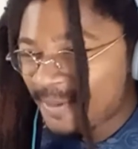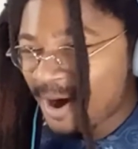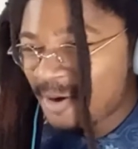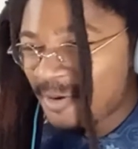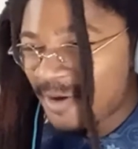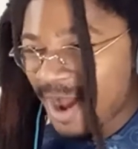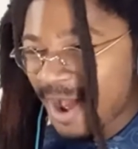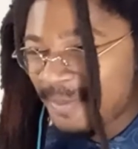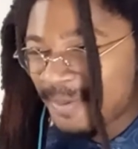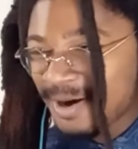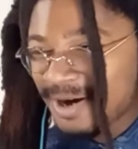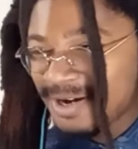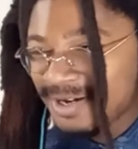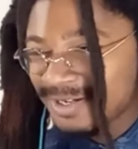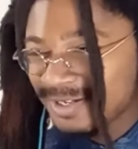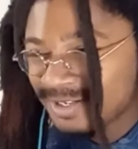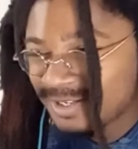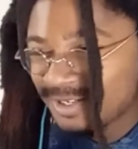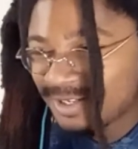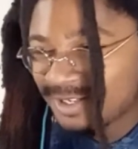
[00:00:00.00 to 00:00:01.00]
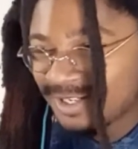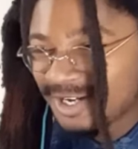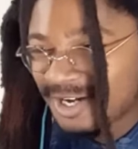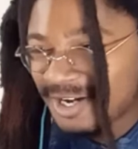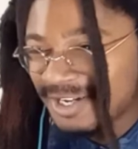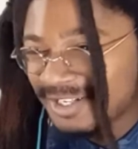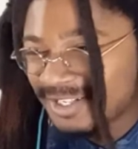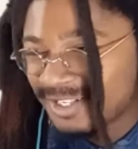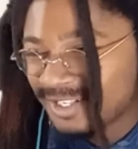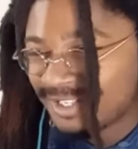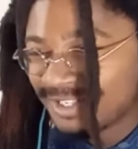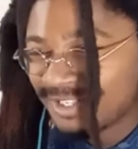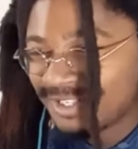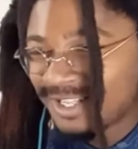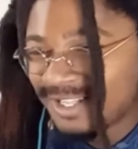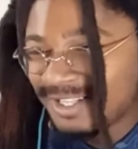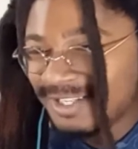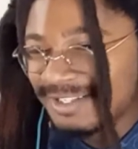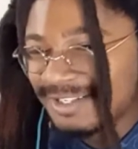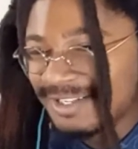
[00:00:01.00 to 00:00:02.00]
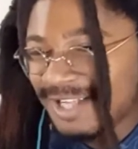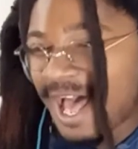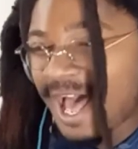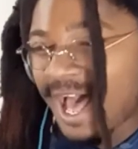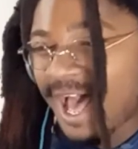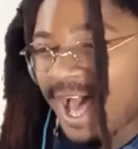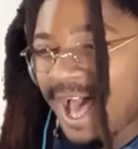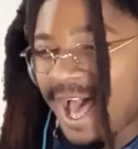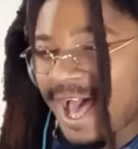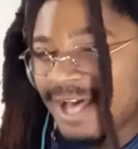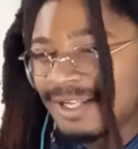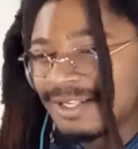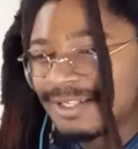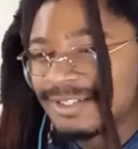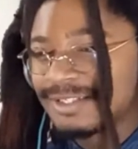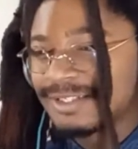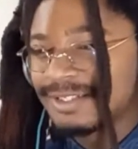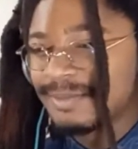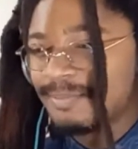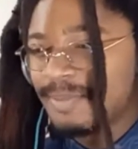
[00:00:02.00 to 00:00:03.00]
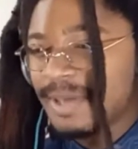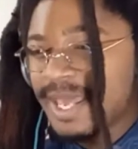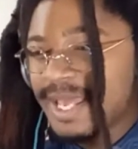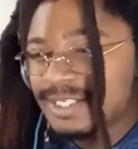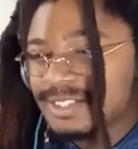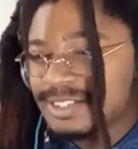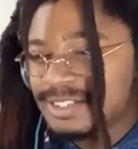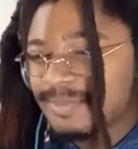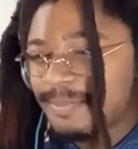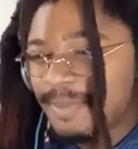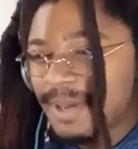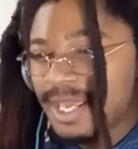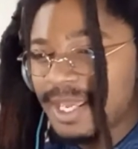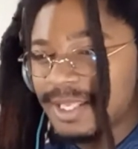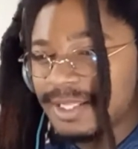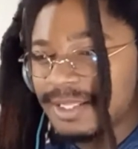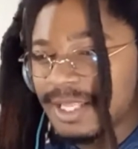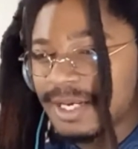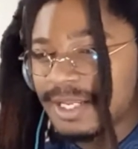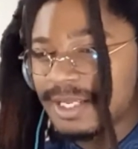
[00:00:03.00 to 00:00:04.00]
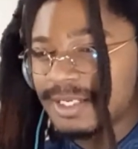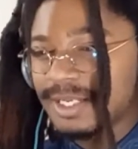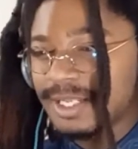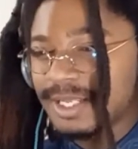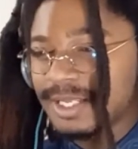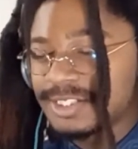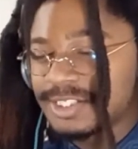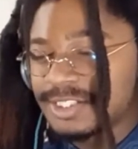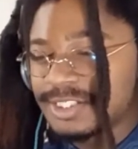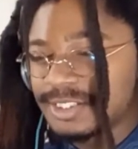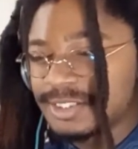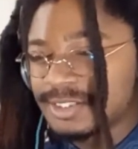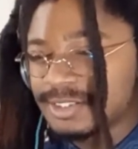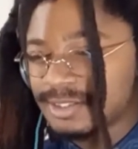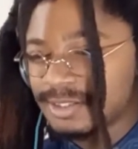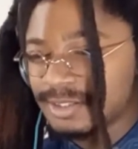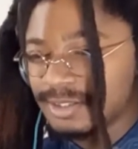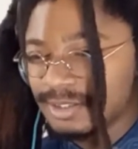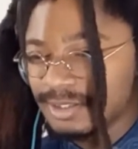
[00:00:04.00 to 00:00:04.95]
on, Robert! Ha ha! Bitch! Bink! That nigga dead. GG's.